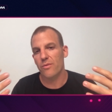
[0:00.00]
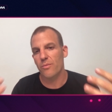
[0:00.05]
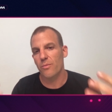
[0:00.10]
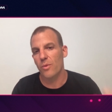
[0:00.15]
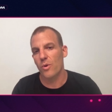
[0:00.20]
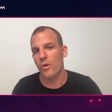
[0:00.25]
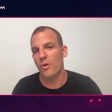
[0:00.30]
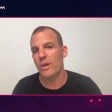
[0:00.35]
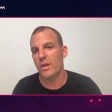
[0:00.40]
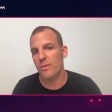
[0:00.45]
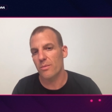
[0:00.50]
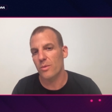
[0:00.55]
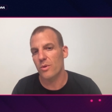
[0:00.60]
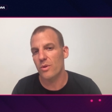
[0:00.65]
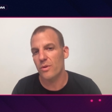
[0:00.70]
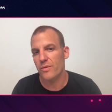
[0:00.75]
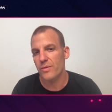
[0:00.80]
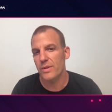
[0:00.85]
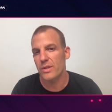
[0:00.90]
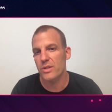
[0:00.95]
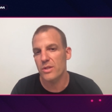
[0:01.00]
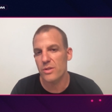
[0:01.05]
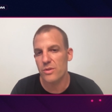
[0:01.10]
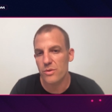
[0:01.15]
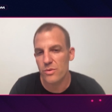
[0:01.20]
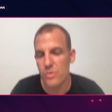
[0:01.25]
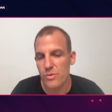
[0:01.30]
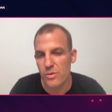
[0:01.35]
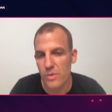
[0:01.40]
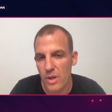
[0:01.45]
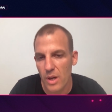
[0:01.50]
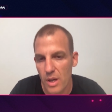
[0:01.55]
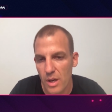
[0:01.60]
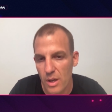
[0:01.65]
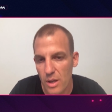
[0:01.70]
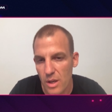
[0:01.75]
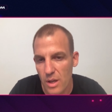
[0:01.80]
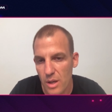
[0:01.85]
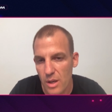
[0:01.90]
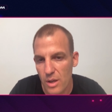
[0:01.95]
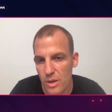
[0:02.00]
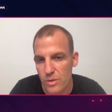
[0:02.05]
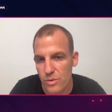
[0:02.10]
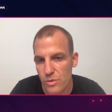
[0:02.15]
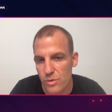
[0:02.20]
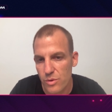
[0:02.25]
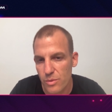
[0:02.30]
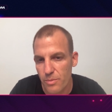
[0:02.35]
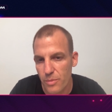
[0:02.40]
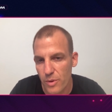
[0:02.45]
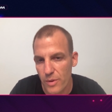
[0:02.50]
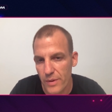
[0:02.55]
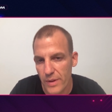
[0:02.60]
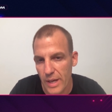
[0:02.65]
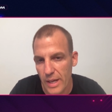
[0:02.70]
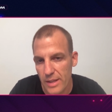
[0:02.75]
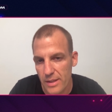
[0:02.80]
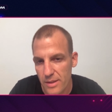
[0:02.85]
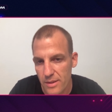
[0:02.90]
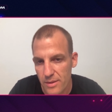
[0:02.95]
more and more features to uh, uh, to support that.